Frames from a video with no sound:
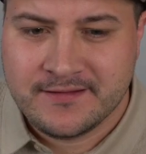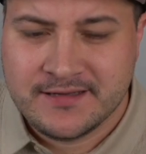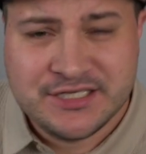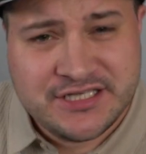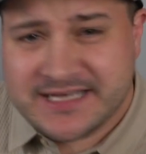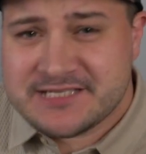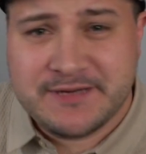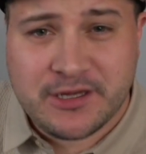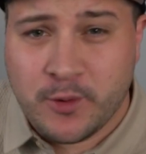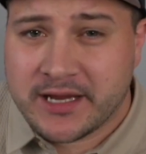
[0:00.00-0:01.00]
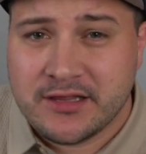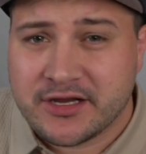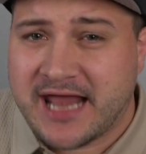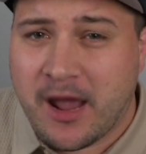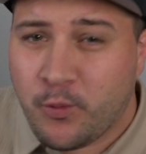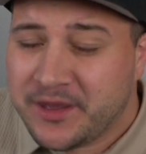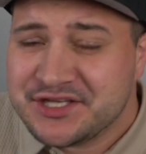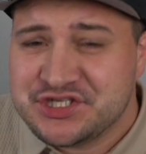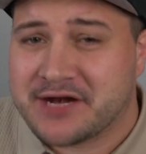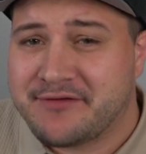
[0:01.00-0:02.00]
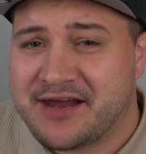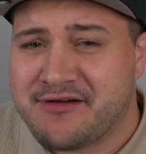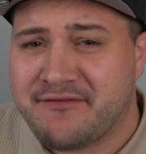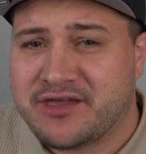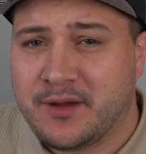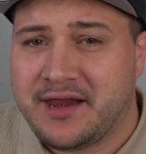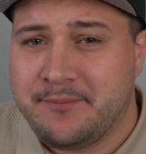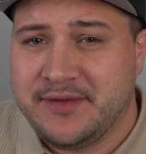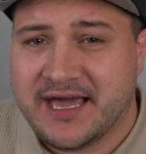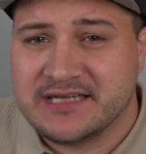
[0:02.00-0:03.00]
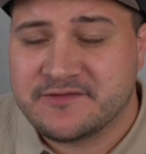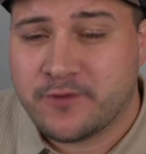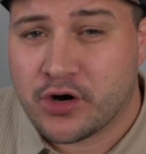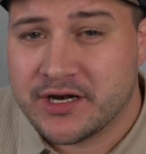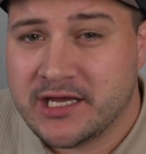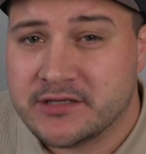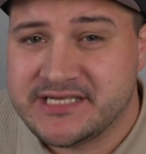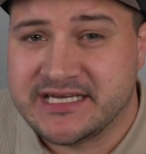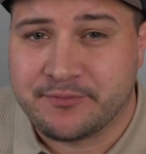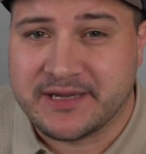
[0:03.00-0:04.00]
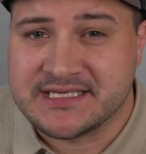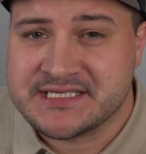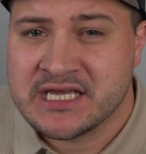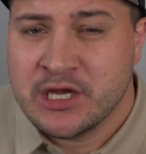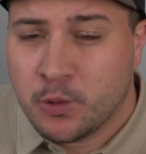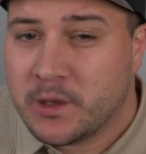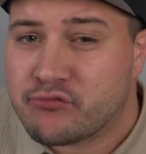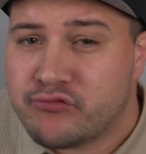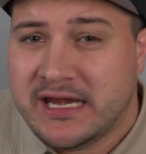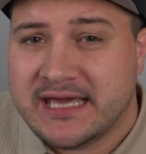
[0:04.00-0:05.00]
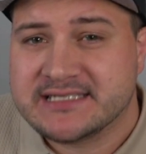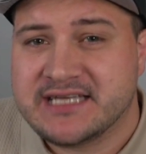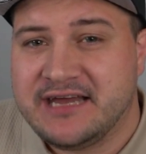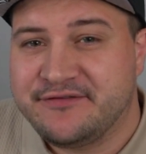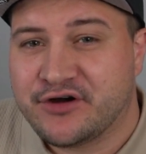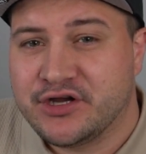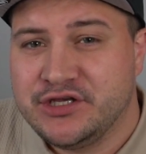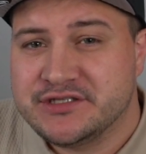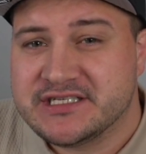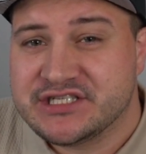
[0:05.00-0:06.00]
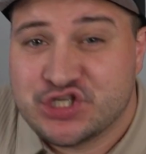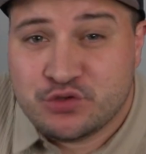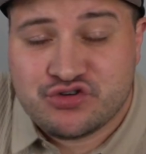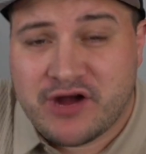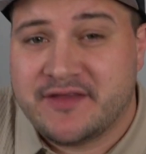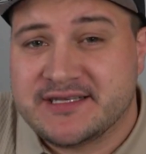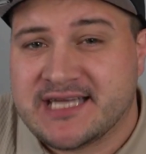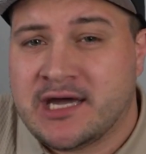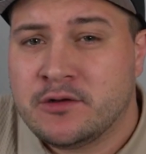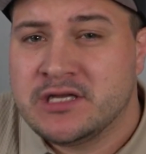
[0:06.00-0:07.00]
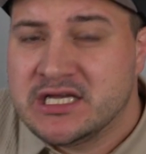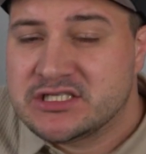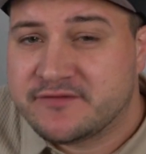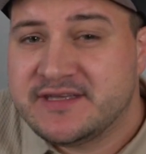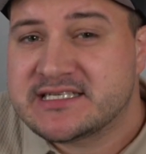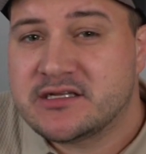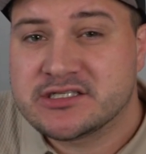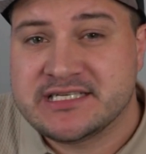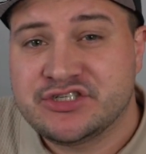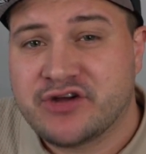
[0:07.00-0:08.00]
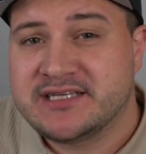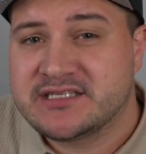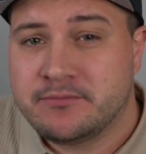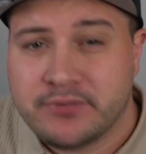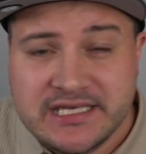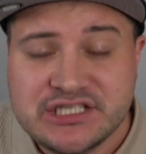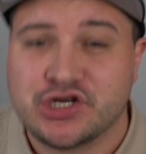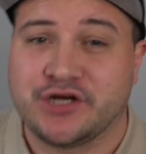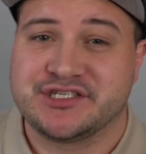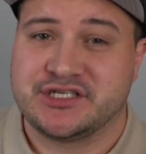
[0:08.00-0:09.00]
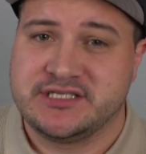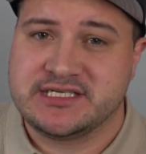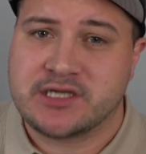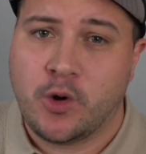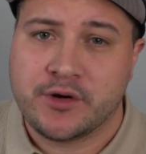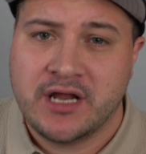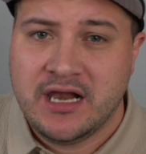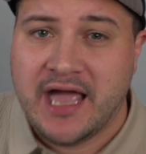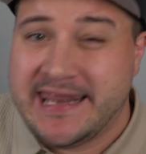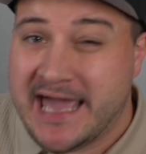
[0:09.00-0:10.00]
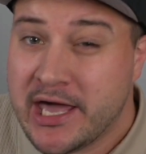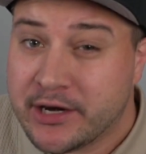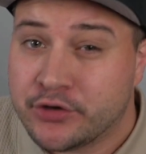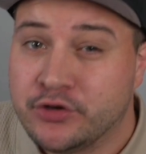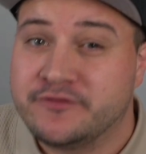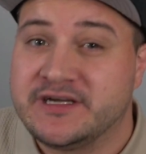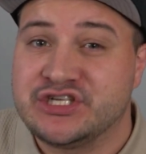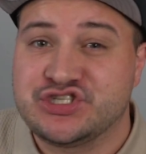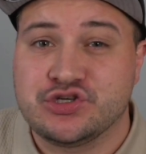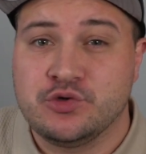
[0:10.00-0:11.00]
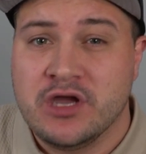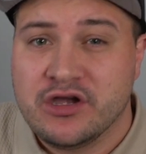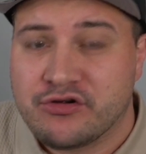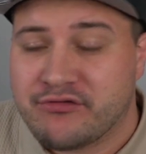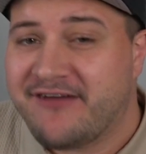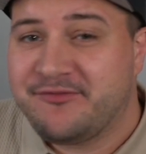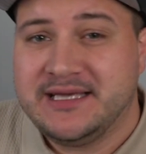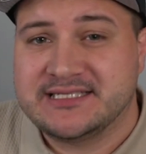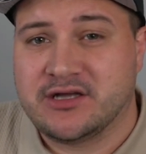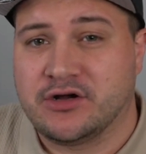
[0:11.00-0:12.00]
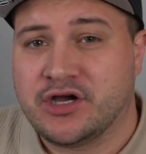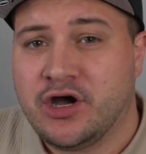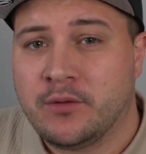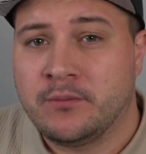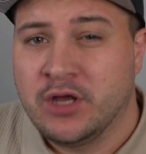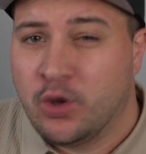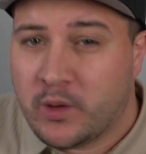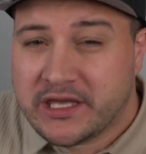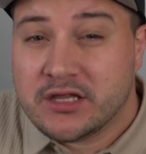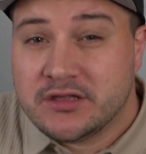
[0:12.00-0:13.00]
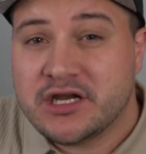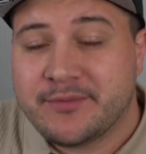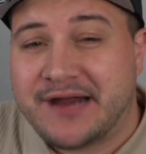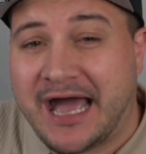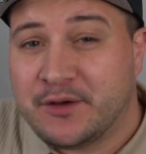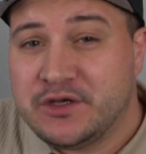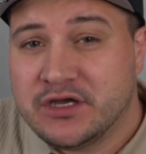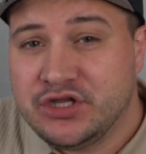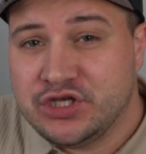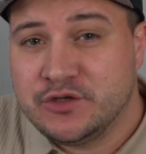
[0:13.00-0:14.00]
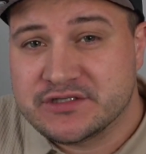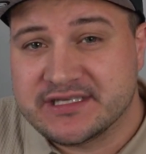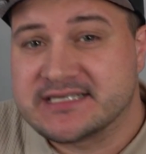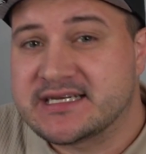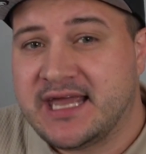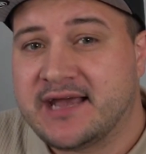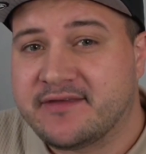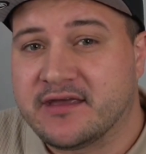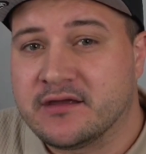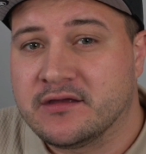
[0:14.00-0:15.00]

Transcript: So that's been a quick look at how we can generate GraphQL APIs for our Neon database. We are really excited for our users to try this out, so if this looks interesting, please join us on Discord and head on over to graphbase.com where you can learn about how you can use this connector.